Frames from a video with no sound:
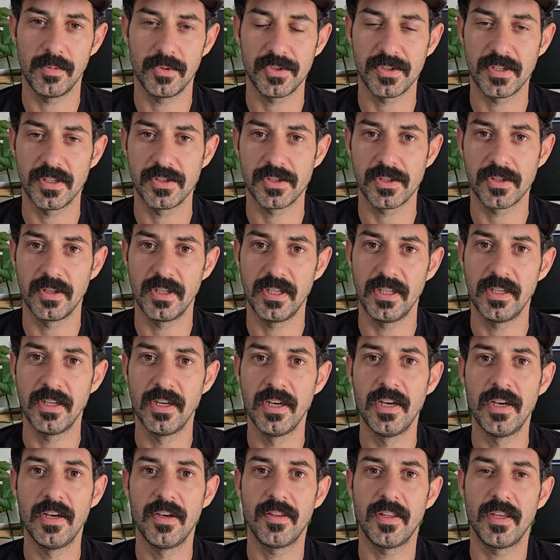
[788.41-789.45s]
sunscreen
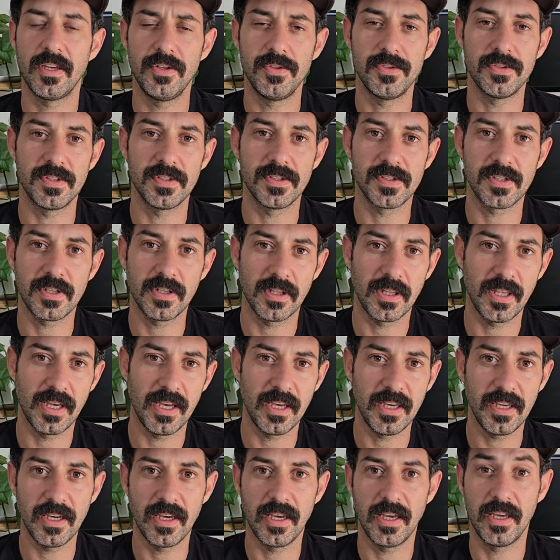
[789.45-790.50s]
that uses
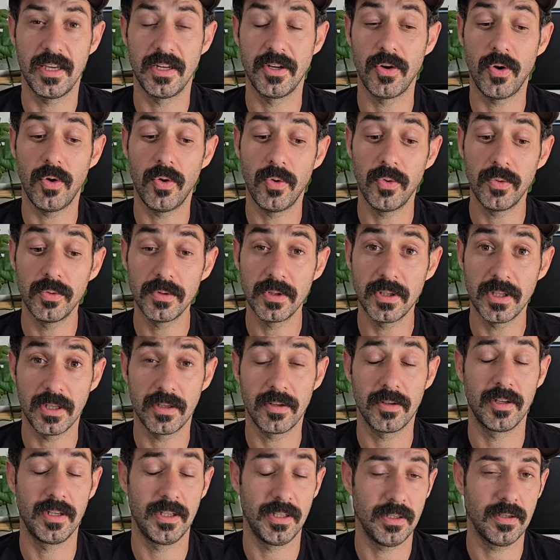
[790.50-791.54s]
clay and only
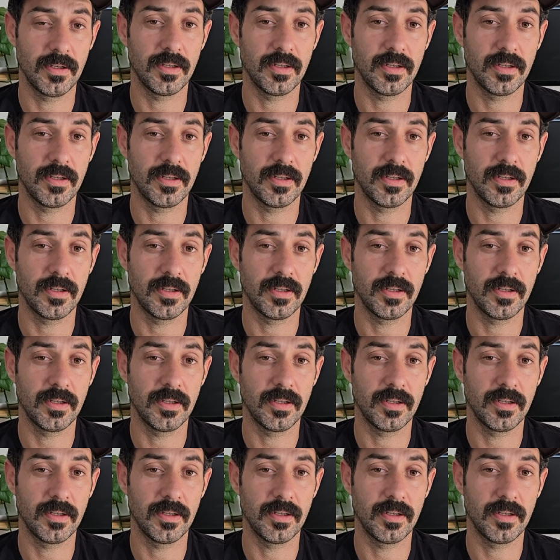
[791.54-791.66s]
clean